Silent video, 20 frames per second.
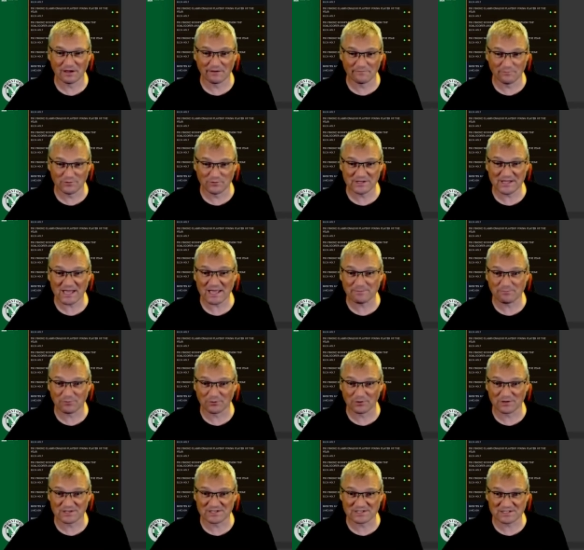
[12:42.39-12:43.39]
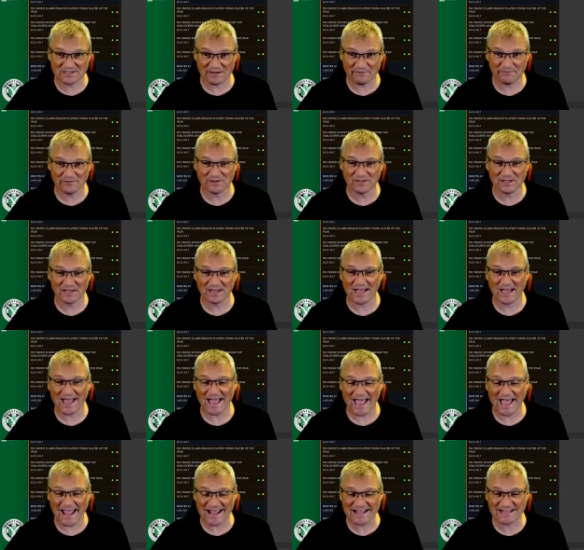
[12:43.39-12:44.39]
uh,
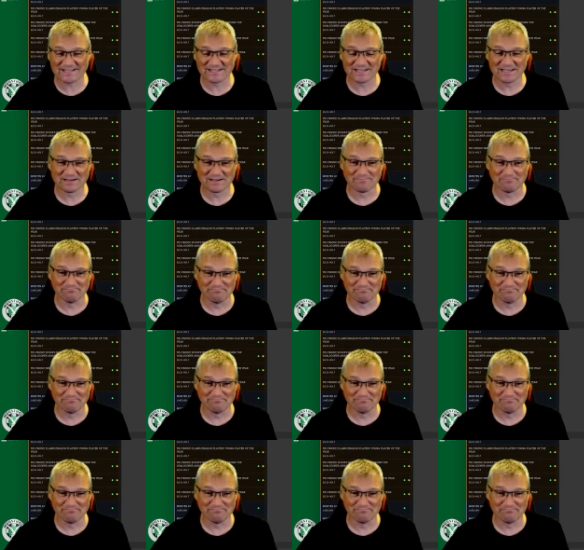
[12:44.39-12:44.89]
48.78